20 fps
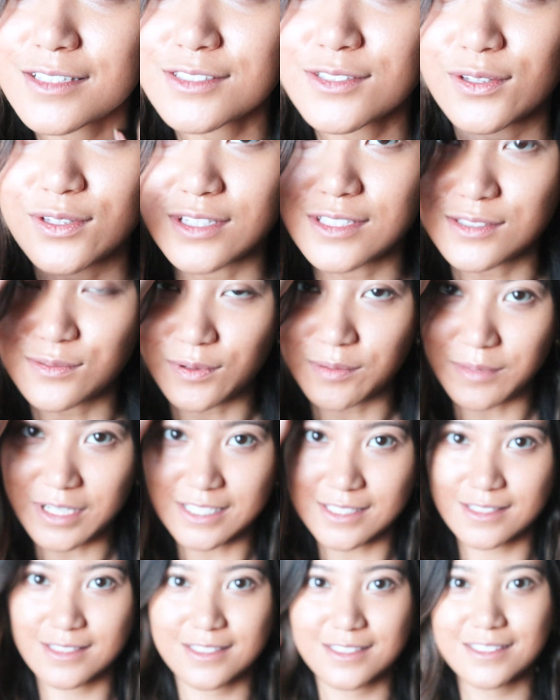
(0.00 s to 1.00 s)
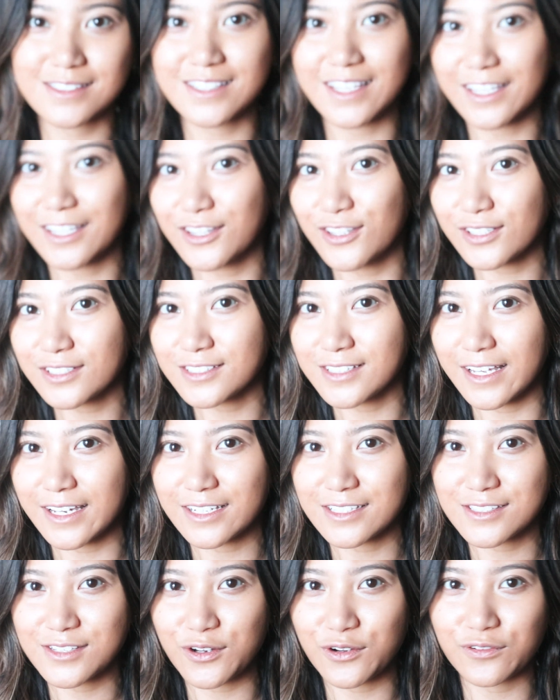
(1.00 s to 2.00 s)
So this is what my skin looks
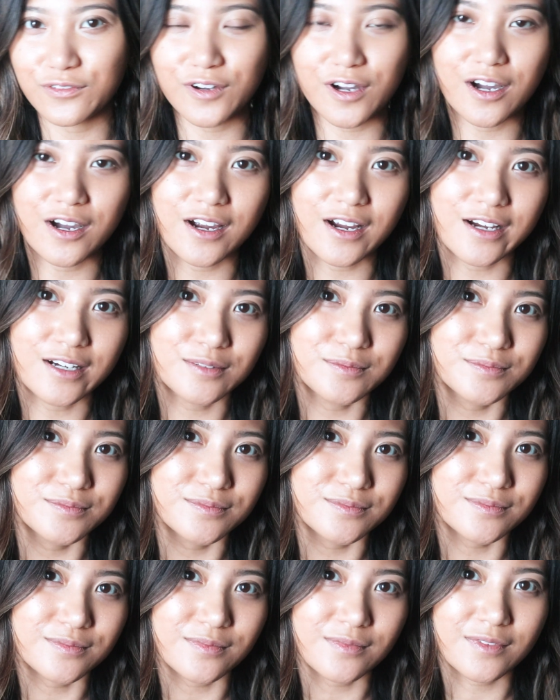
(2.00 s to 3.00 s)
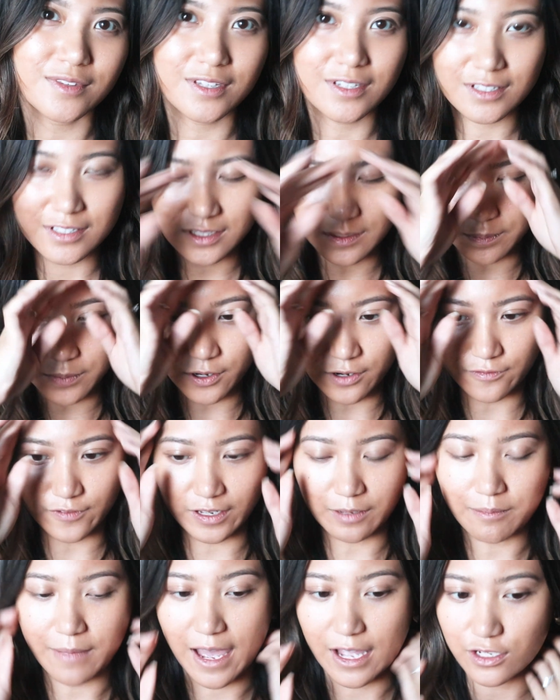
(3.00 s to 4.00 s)
like so far. It's a
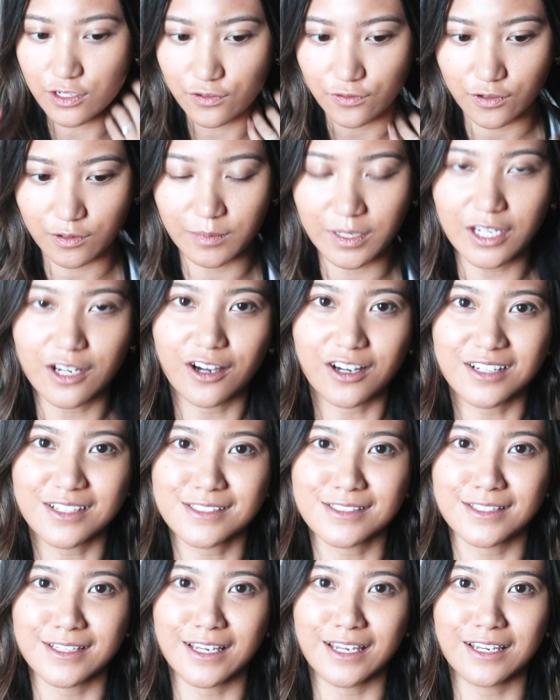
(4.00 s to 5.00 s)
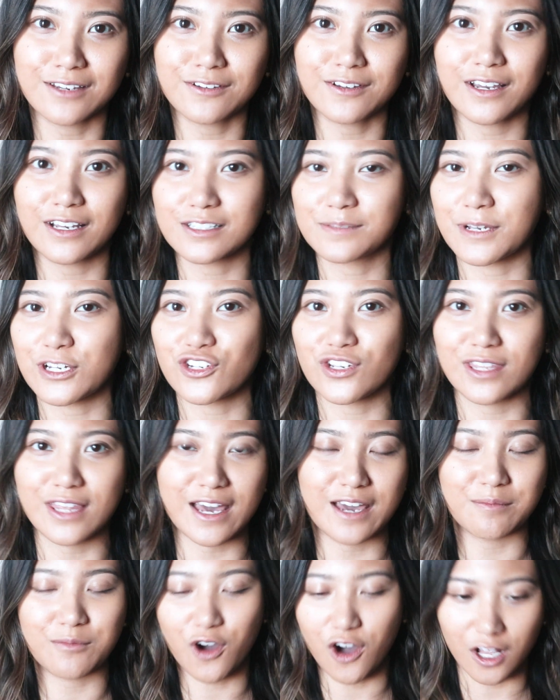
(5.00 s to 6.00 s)
perfect match for me, honestly, especially
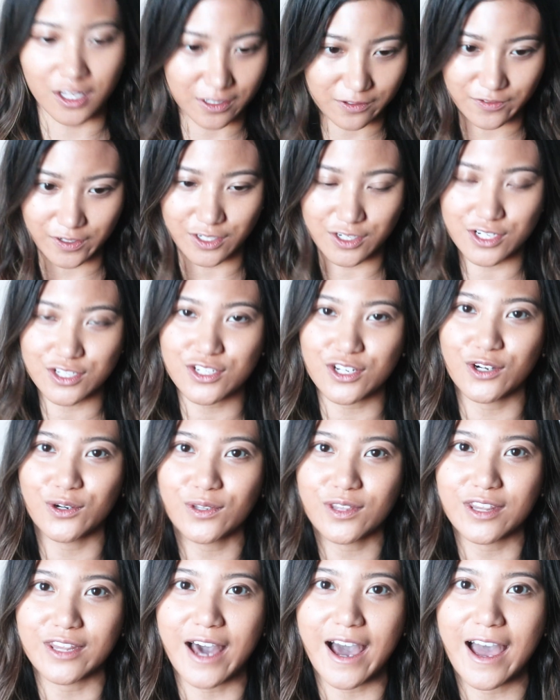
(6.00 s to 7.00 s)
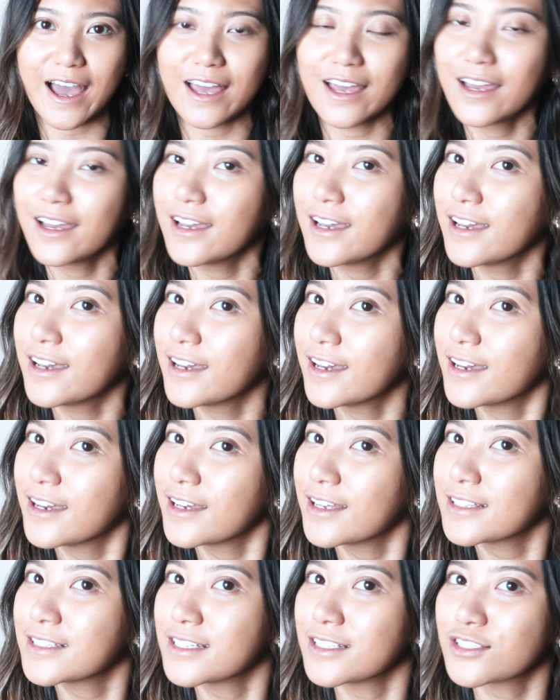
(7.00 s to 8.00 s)
that olive undertone, that
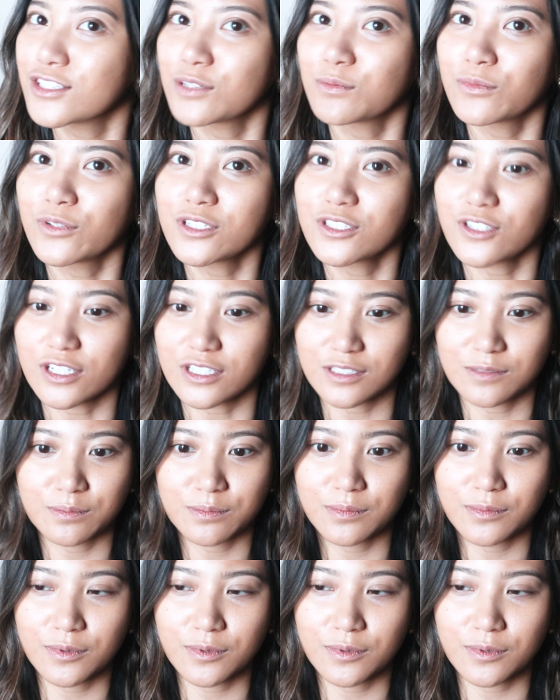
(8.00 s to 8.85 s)
tinted moisturizer.